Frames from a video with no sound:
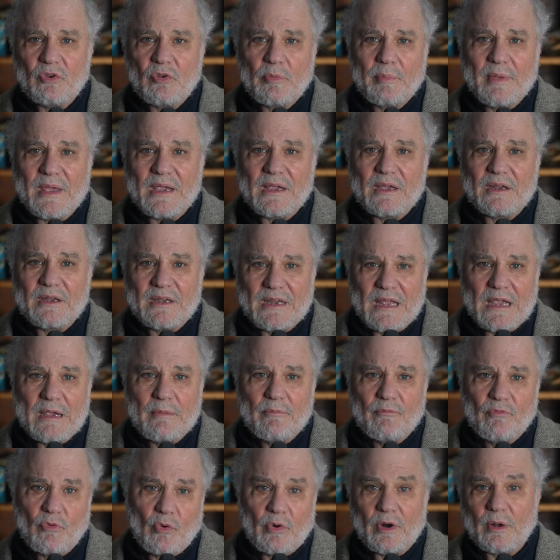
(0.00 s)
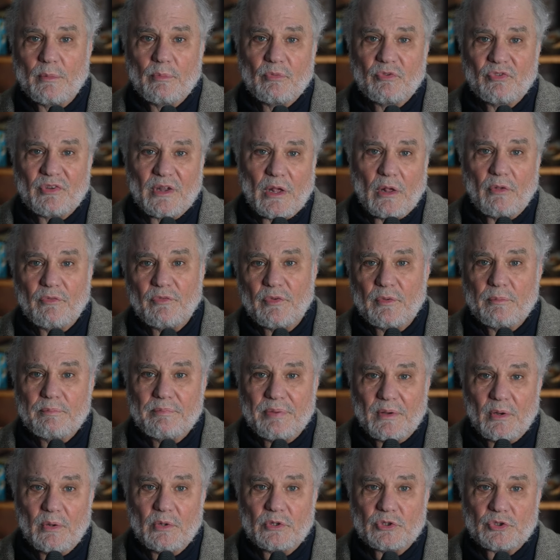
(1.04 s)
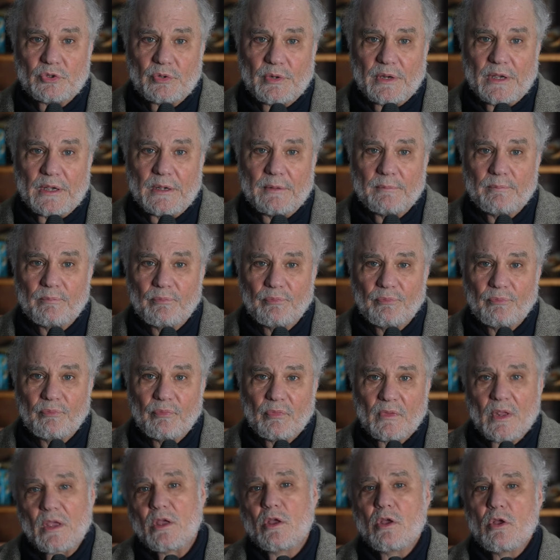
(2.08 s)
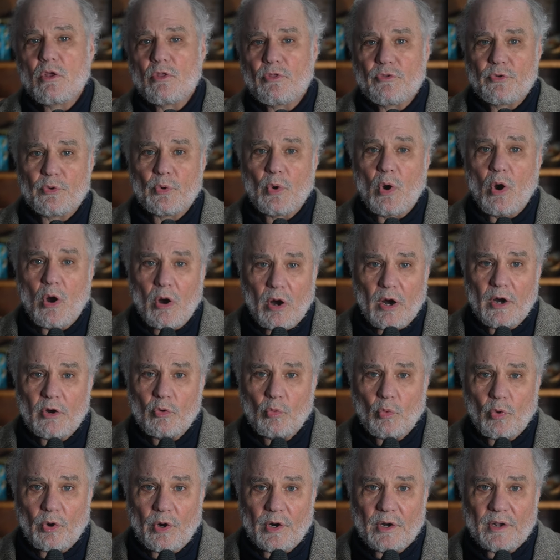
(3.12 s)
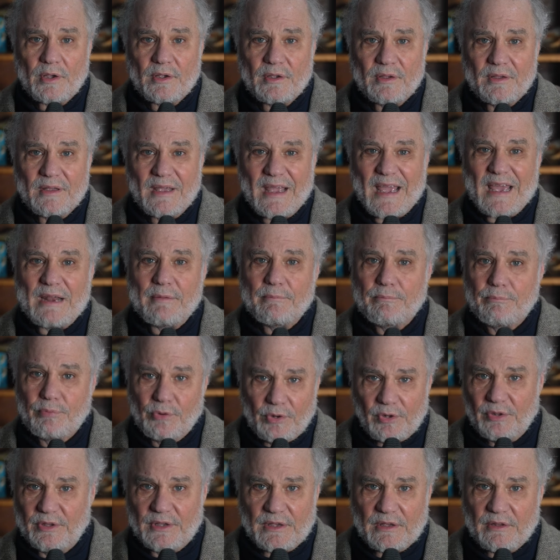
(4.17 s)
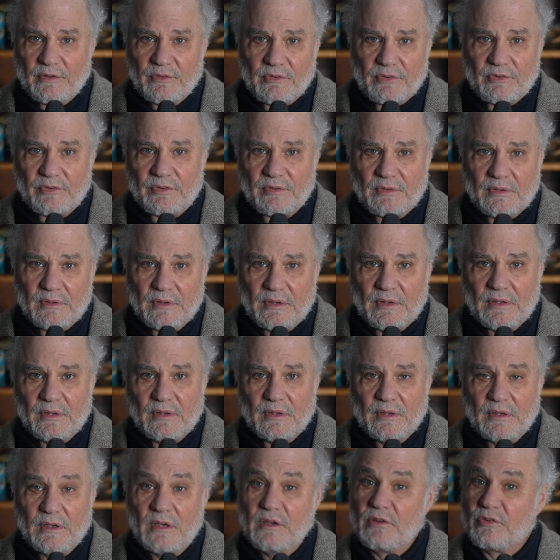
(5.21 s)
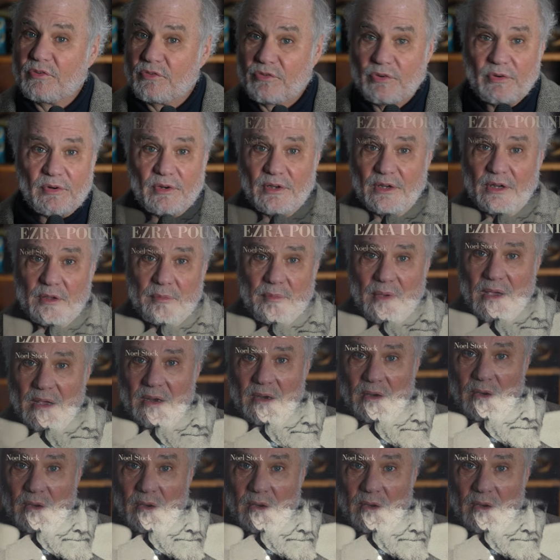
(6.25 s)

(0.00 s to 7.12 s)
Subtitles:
to make a name for himself in poetry. Through hard work and brilliance, he certainly made